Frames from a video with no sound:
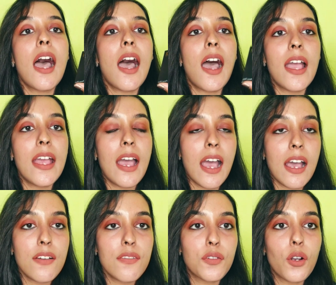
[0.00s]
I
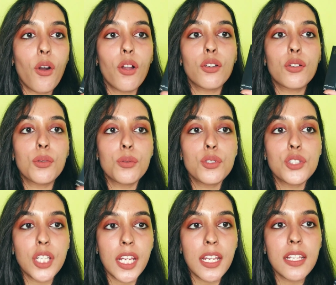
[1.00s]
have got two
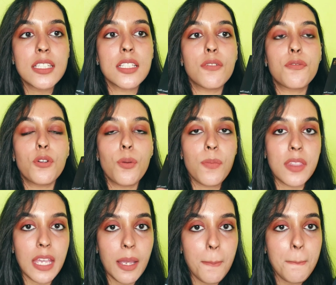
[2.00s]
shades from
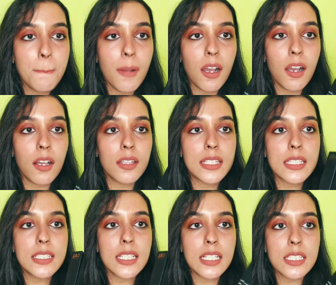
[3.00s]
them. Uh,
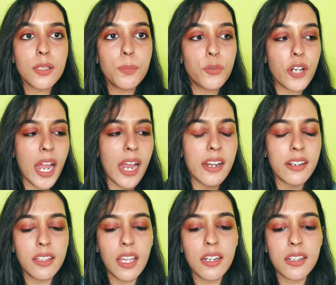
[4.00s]
this is a
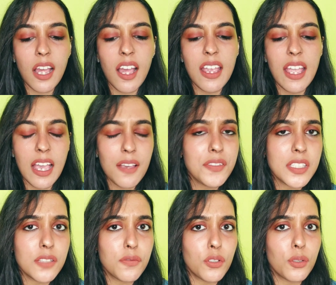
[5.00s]
brand that I have
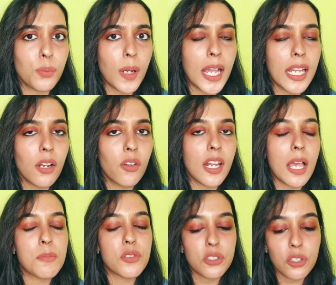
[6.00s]
seen for a while on
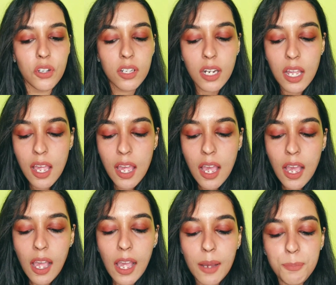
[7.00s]
Amazon
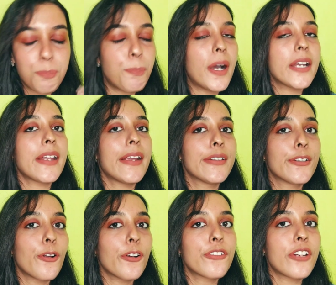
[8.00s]
but I
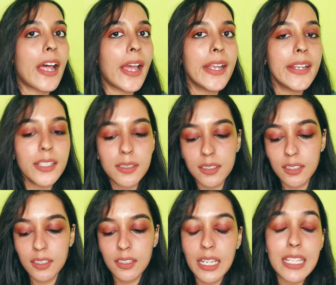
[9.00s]
did not try it.
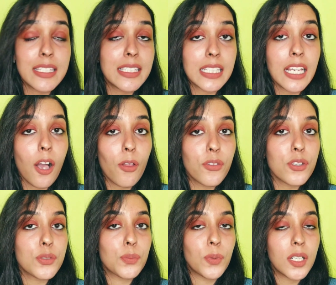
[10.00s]
Uh, let's see how
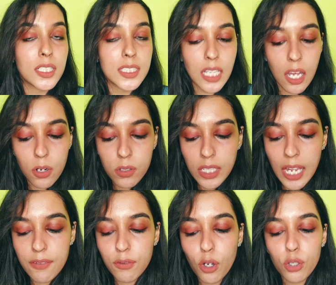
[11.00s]
this works out.
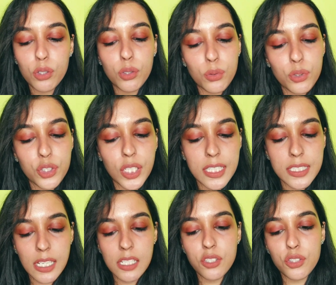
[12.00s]
I've got two
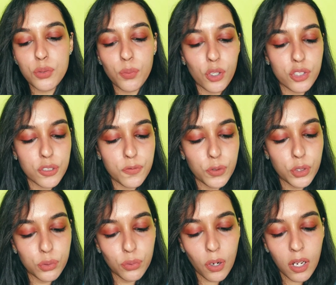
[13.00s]
shades. I'll just swatch it for
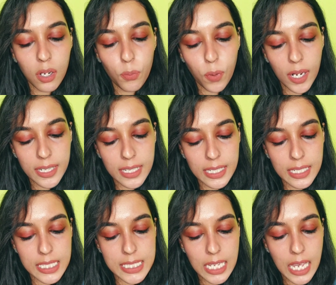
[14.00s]
you all. One
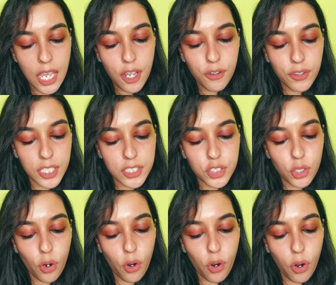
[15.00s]
is Rich
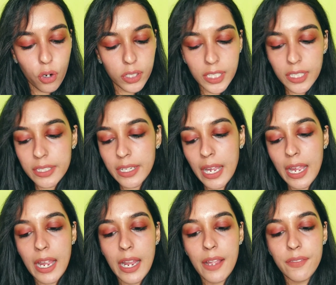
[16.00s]
Orchid
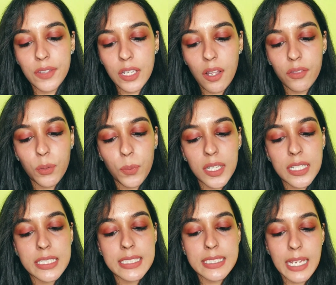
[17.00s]
and the other one
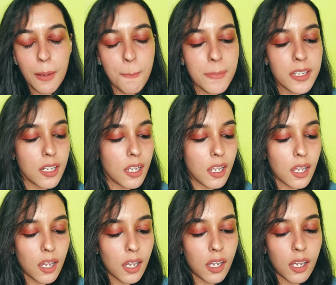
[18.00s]
is Tempt
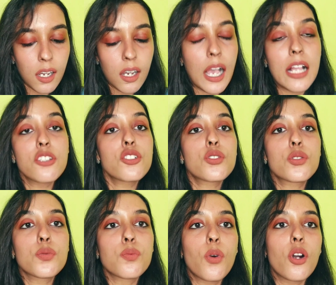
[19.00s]
uh, I'll
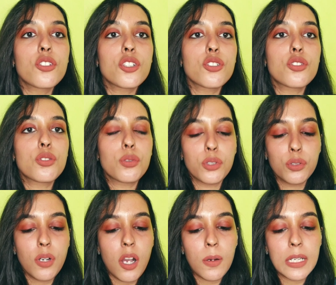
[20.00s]
just swatch and show
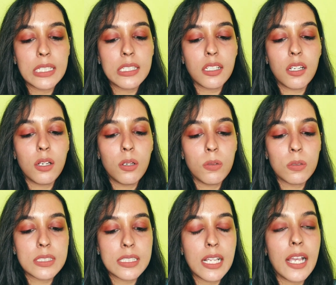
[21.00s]
you how it uh,
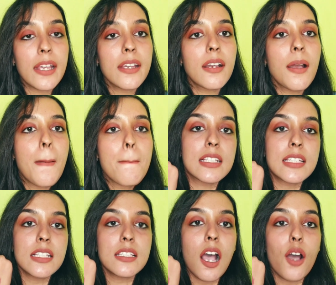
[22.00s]
looks like.
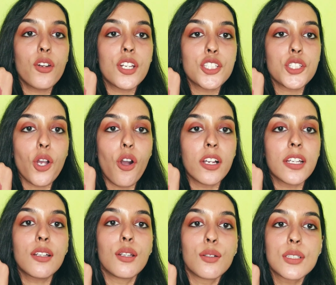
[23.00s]
This is how Rich
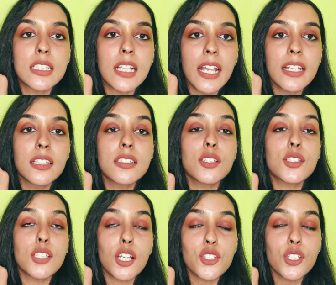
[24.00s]
Orchid looks like. This is
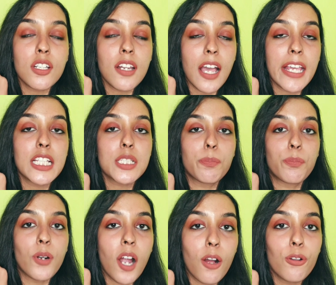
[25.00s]
such a nice
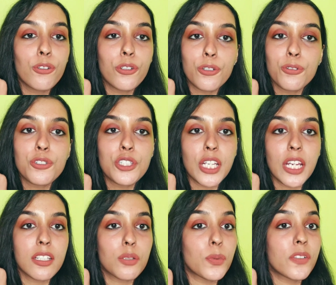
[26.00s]
brown nude
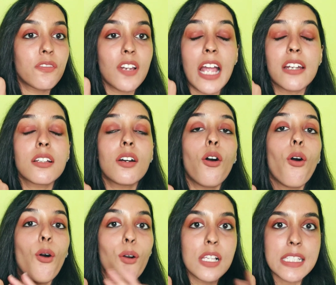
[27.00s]
shade. It would flatter
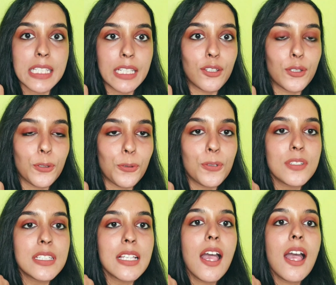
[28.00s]
all skin
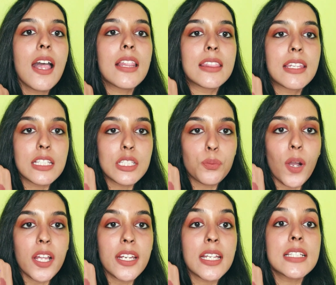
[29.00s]
tones. This
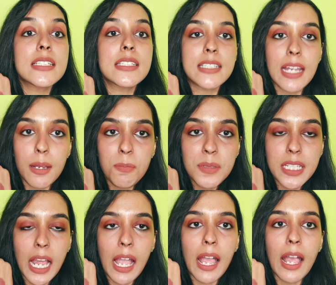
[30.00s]
one is
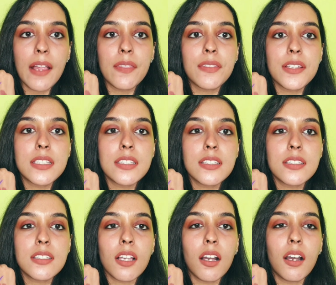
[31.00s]
Tempt and this
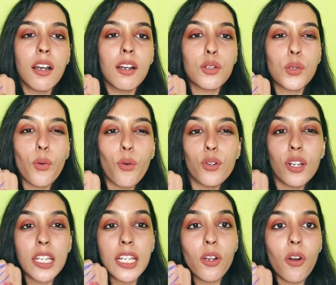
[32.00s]
is a
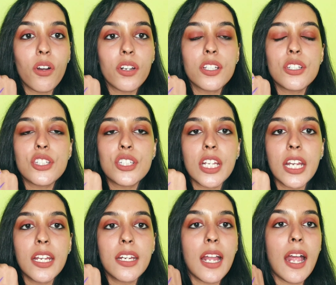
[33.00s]
corally orange
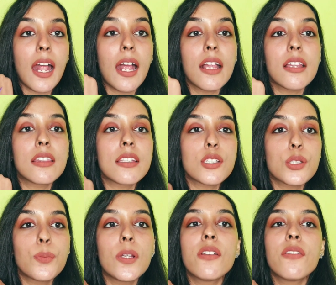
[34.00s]
shade and
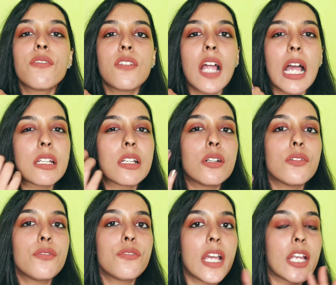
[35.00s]
this will flatter
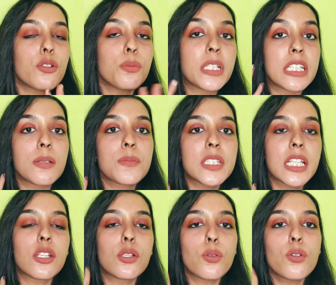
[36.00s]
fair to medium
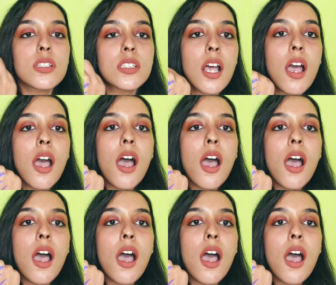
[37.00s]
skin tones.